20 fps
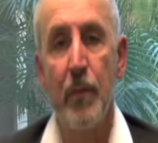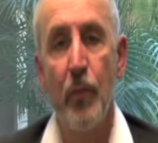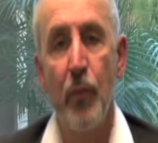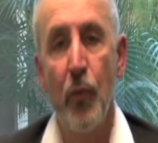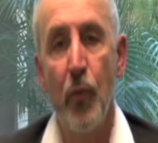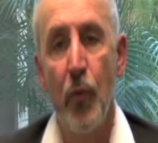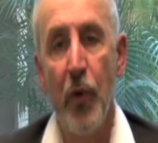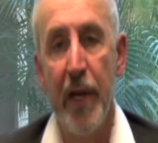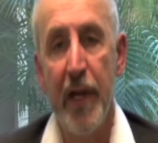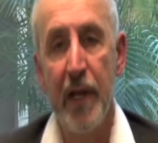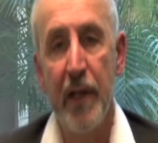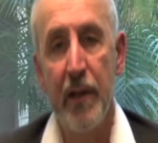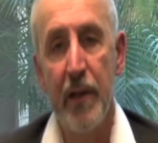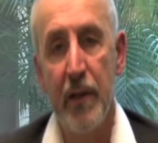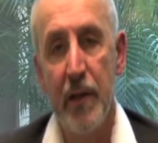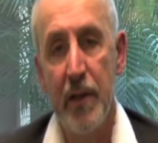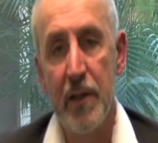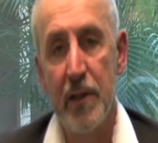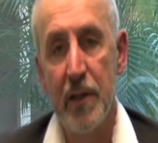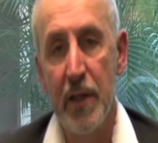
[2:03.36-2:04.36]
bringing
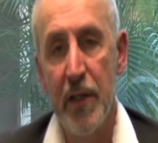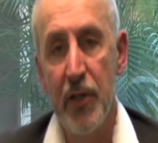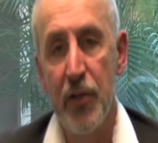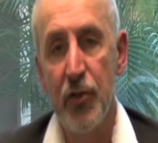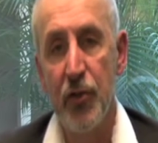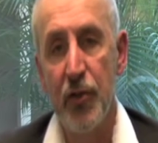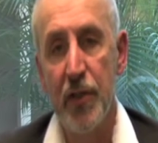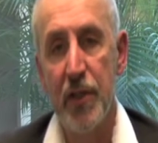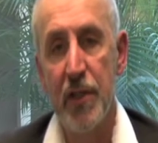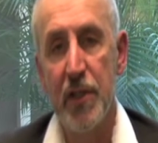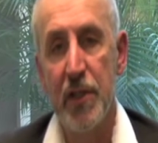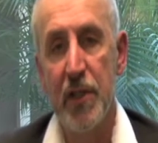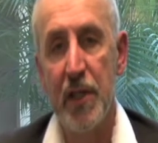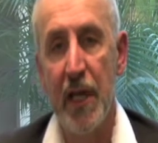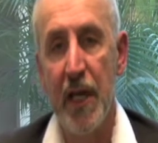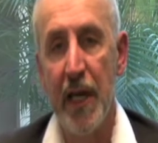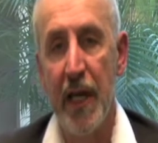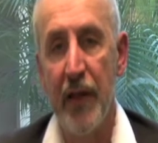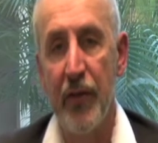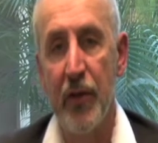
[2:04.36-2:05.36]
these interests
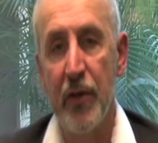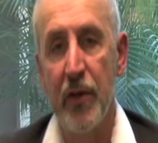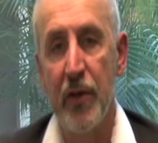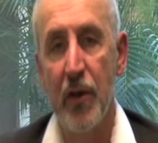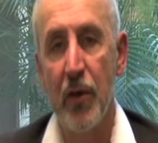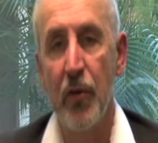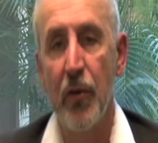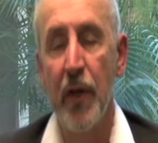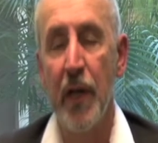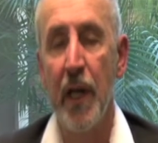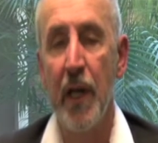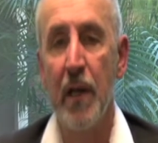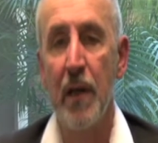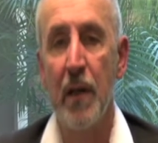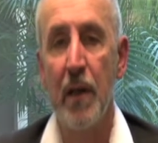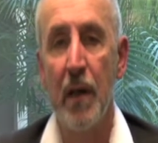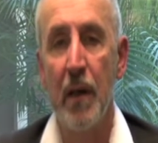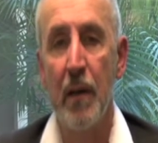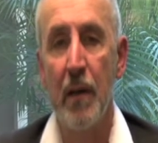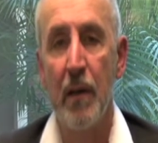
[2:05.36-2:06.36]
together to create
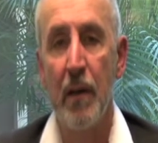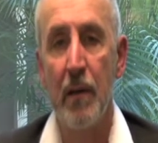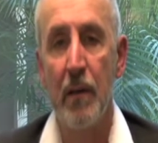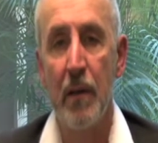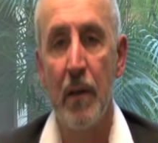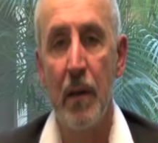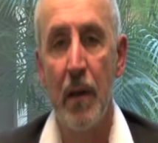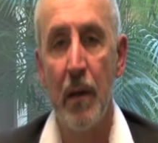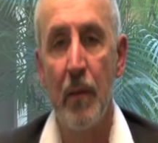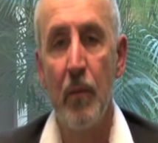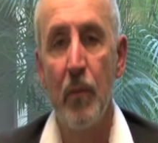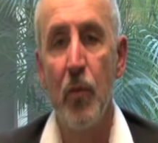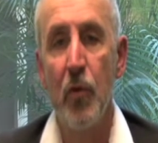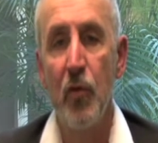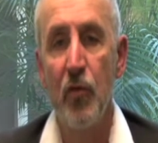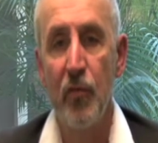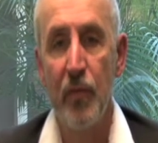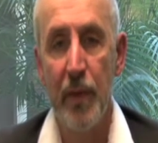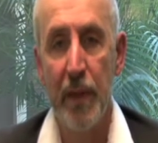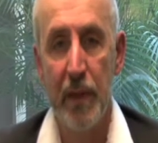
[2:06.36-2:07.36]
a
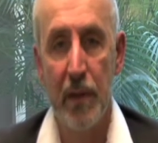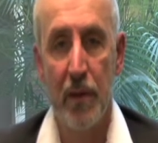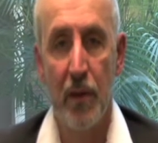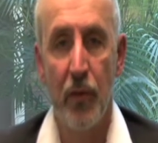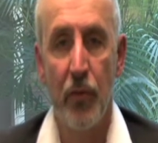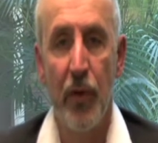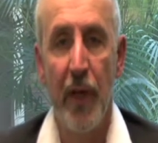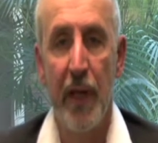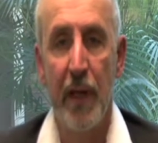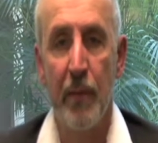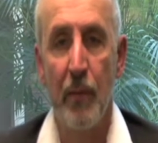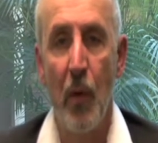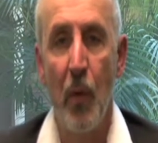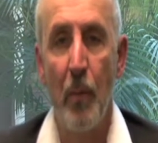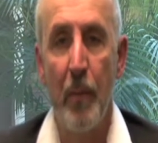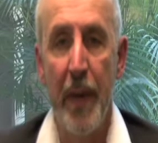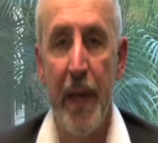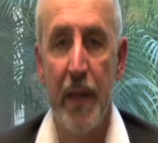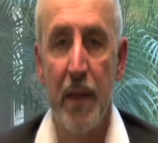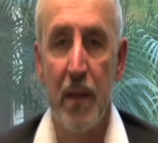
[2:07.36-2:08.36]
movement, to create a
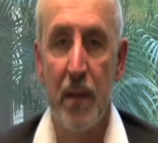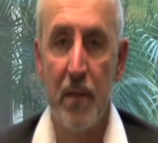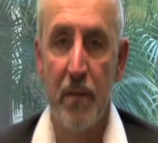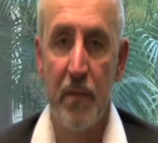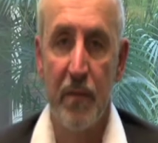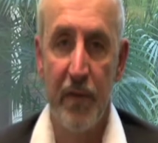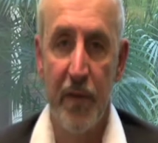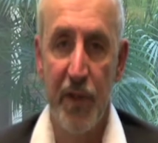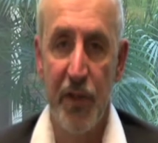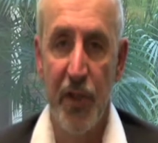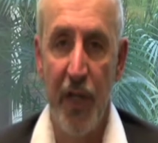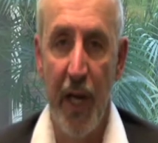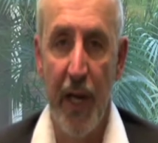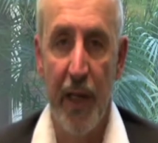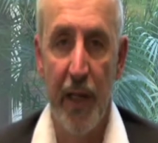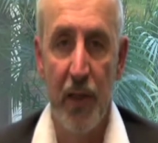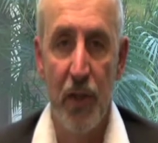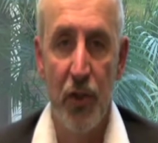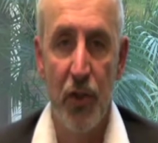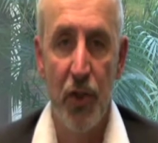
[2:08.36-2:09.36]
momentum for
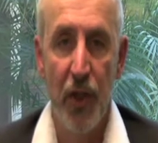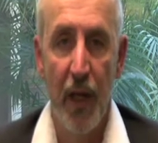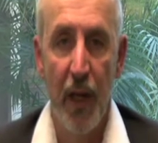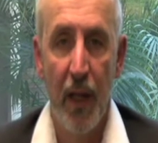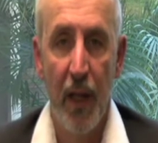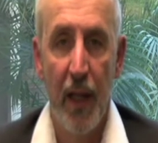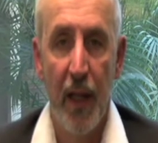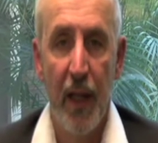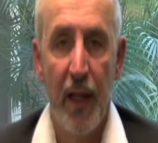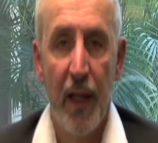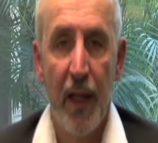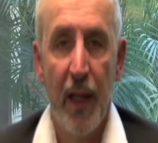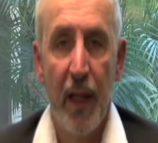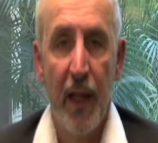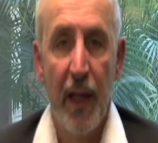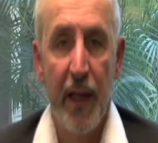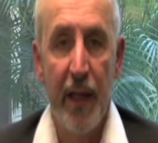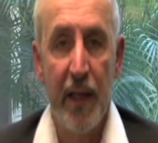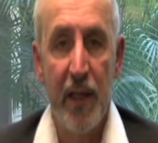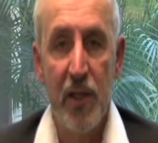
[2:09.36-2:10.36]
change.
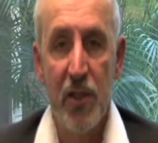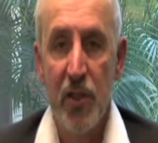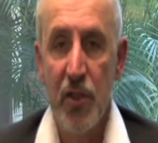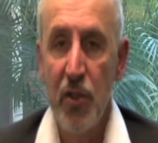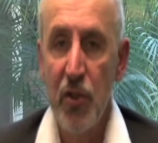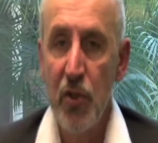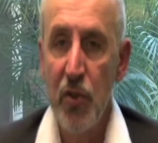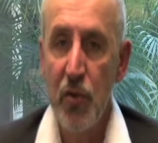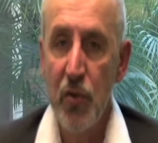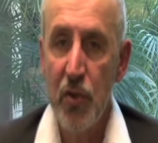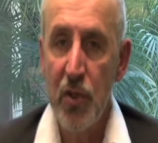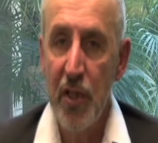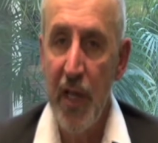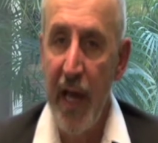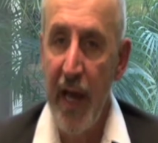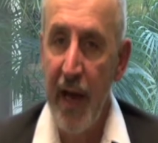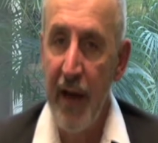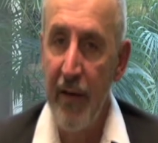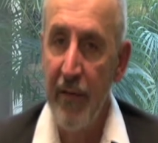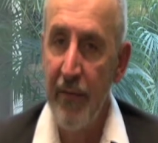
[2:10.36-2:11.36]
Institutes
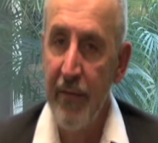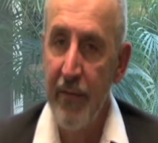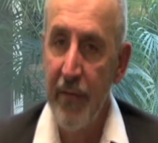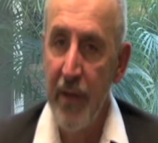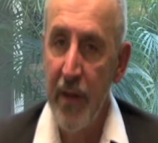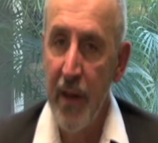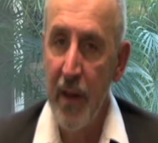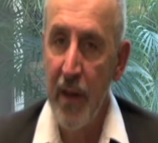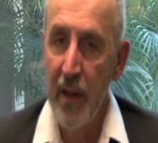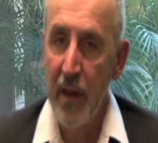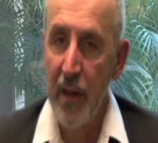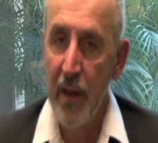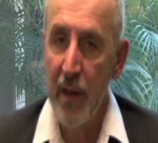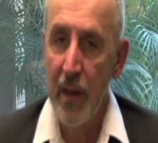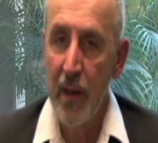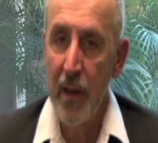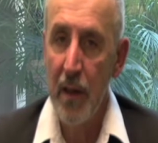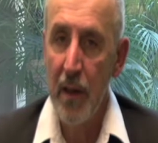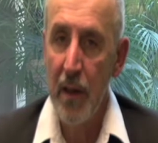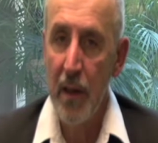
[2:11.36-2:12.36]
have
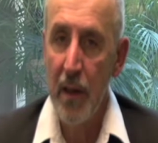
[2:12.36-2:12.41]
the